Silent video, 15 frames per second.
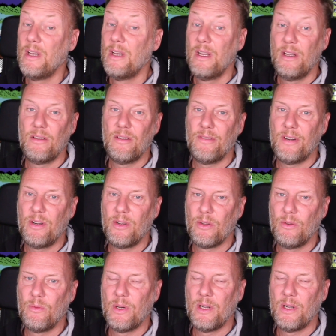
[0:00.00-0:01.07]
It's a very
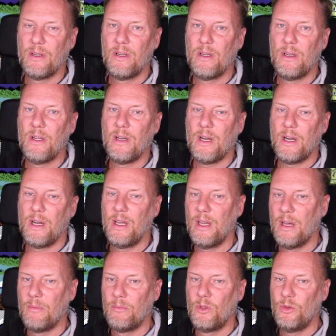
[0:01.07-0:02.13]
good one. I
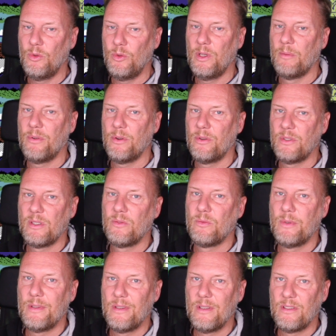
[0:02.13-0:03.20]
am doing a project
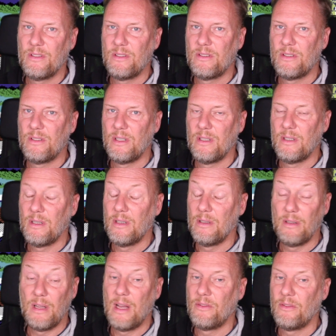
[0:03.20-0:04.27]
with this
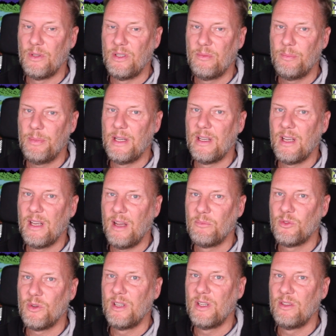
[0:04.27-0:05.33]
as we speak. I'm
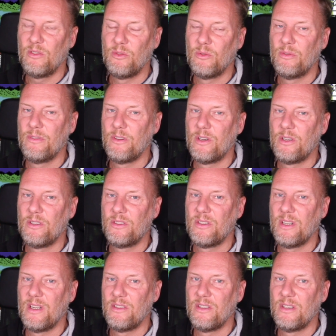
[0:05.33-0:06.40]
trying to
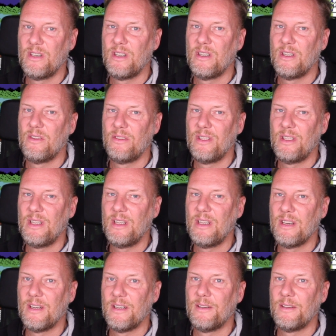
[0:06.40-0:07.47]
reverse engineer
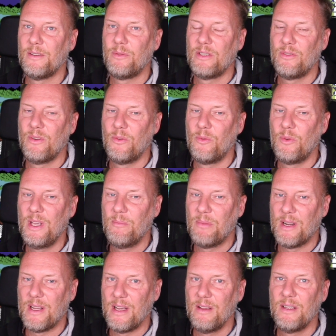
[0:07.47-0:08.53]
the retro
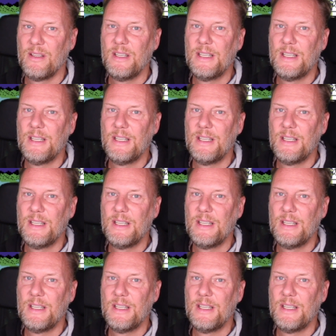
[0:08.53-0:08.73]
replay.